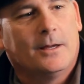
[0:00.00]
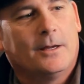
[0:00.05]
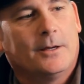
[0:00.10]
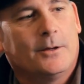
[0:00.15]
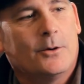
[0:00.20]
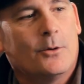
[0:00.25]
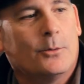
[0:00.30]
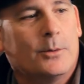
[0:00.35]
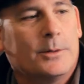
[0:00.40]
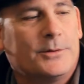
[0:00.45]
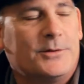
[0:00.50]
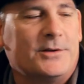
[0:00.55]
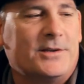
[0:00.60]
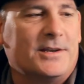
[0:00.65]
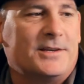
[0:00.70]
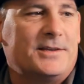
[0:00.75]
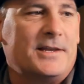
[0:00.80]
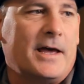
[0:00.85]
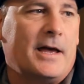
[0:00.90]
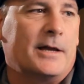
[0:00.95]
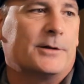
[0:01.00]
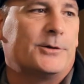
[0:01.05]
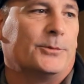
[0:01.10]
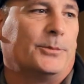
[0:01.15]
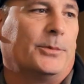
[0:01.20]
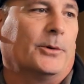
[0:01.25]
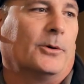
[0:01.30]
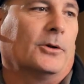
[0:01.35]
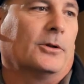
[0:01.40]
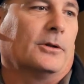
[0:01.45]
Going with the
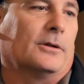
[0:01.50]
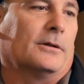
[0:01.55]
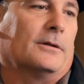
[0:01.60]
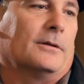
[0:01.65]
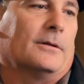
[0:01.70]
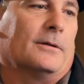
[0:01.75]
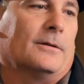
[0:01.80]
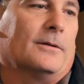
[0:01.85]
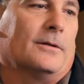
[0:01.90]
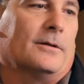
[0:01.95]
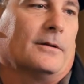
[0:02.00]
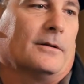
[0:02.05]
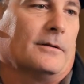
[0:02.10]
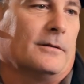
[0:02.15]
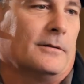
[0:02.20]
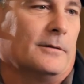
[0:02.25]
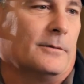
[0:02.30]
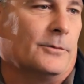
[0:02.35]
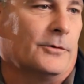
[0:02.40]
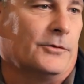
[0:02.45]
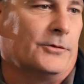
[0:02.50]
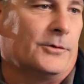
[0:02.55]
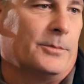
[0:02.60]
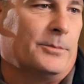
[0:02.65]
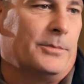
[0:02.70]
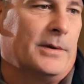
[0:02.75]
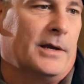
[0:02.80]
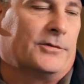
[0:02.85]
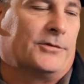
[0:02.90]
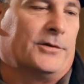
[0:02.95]
detachable was the
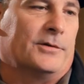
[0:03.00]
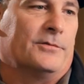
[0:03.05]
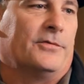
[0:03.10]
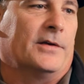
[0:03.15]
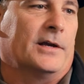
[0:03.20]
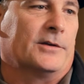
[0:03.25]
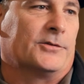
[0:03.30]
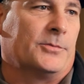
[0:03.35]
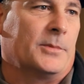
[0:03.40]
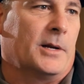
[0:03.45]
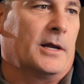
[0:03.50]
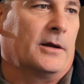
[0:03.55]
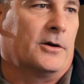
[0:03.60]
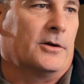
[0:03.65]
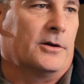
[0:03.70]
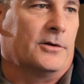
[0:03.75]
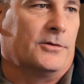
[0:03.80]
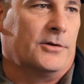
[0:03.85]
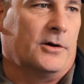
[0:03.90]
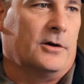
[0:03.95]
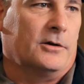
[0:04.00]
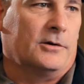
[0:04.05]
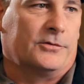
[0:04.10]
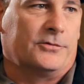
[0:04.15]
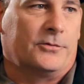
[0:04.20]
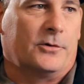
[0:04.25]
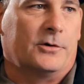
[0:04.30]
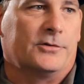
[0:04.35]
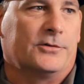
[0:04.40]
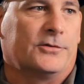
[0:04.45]
best investment I could have done
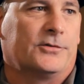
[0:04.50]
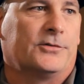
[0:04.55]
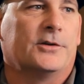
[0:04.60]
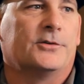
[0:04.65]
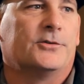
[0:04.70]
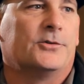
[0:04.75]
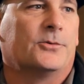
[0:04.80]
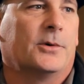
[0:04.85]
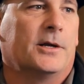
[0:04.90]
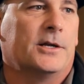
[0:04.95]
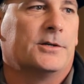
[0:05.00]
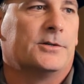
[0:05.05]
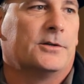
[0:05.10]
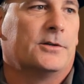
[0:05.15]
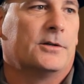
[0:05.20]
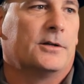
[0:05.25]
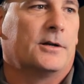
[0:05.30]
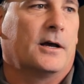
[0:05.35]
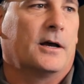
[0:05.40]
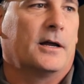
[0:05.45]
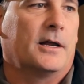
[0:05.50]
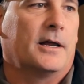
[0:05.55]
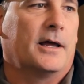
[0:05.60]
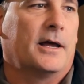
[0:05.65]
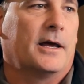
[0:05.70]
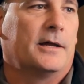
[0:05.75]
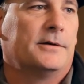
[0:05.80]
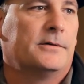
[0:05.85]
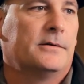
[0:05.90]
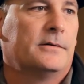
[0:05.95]
as far as the situation that I
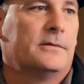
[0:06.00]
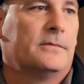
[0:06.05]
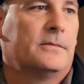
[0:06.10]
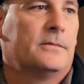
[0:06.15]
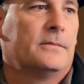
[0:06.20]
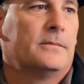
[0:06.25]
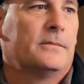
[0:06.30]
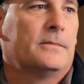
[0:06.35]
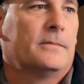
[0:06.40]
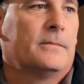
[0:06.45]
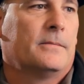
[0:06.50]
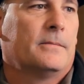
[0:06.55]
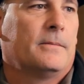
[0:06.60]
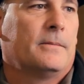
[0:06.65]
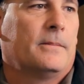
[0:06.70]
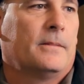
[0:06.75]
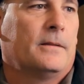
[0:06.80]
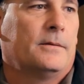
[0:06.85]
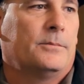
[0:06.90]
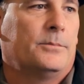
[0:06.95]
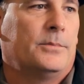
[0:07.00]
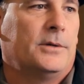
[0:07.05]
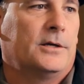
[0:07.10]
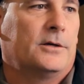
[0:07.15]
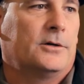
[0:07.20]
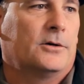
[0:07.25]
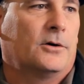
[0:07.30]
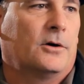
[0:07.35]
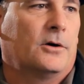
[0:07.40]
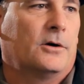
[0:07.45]
had.
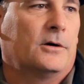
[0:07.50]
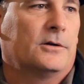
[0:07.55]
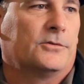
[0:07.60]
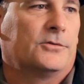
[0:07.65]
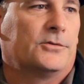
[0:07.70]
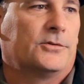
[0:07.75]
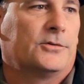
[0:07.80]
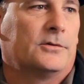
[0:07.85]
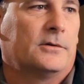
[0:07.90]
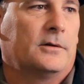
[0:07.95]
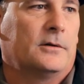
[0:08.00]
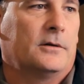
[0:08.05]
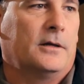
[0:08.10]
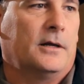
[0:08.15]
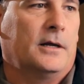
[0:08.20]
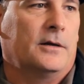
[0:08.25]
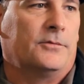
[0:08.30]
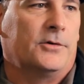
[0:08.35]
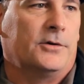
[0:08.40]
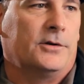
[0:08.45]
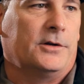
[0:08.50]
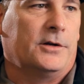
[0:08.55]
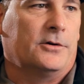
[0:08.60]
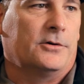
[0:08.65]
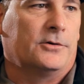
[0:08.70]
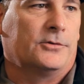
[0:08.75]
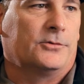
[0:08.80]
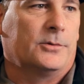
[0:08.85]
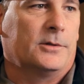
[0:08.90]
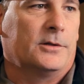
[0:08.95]
Because after
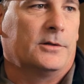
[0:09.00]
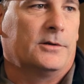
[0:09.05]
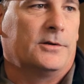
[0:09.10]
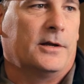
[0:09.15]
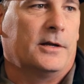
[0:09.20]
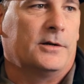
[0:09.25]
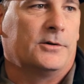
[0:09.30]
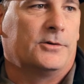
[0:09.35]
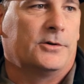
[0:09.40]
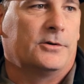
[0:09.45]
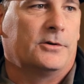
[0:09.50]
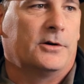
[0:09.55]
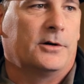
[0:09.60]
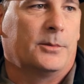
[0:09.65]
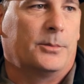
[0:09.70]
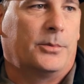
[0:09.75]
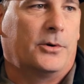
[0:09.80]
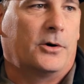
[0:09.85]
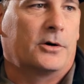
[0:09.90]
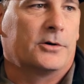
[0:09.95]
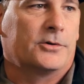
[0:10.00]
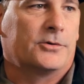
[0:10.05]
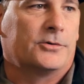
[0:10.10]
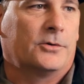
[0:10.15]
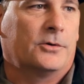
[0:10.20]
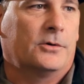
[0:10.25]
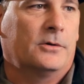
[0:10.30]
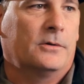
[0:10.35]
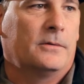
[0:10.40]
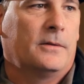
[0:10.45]
years with a denture and a
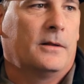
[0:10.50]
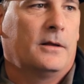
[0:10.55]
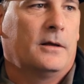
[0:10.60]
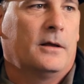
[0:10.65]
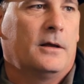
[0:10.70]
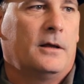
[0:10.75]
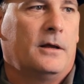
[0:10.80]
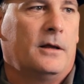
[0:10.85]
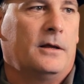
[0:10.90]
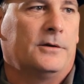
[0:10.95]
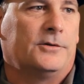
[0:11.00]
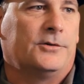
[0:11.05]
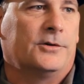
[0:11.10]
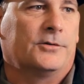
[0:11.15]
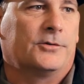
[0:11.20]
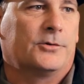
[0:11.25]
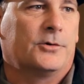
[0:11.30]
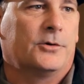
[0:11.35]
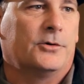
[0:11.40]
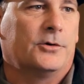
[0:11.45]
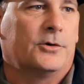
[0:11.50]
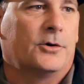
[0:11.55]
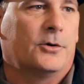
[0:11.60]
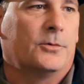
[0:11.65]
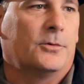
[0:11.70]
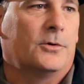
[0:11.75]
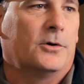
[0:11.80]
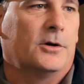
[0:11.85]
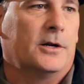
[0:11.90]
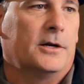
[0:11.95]
partial, it just couldn't
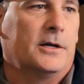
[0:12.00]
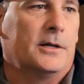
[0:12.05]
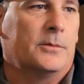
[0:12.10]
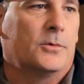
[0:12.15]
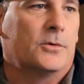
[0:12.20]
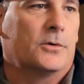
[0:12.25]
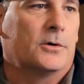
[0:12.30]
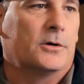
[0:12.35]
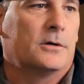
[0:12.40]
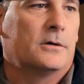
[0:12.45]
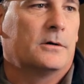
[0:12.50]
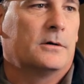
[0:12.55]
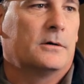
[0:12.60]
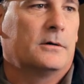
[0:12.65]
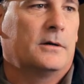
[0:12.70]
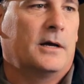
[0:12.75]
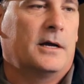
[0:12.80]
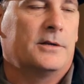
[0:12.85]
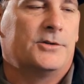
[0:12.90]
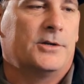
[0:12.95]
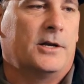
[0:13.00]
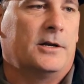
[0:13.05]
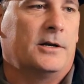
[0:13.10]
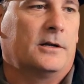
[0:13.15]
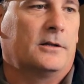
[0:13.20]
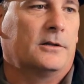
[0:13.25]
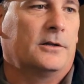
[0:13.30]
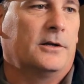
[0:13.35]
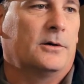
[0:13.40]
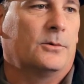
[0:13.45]
go on anymore.
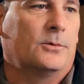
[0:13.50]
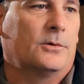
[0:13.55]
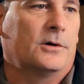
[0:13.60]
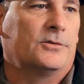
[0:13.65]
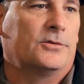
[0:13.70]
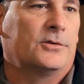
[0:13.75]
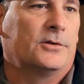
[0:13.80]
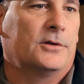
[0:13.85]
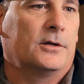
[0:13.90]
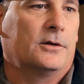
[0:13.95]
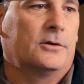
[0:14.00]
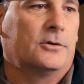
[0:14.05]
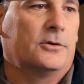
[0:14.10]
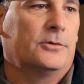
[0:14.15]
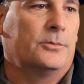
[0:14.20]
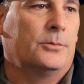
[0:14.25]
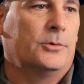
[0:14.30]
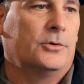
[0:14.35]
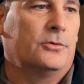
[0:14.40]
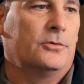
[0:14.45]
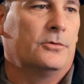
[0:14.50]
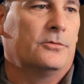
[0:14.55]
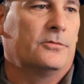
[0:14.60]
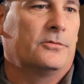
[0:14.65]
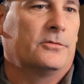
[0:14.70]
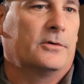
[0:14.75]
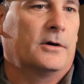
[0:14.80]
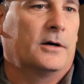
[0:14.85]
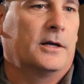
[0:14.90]
Hygienically, it wasn't a good move.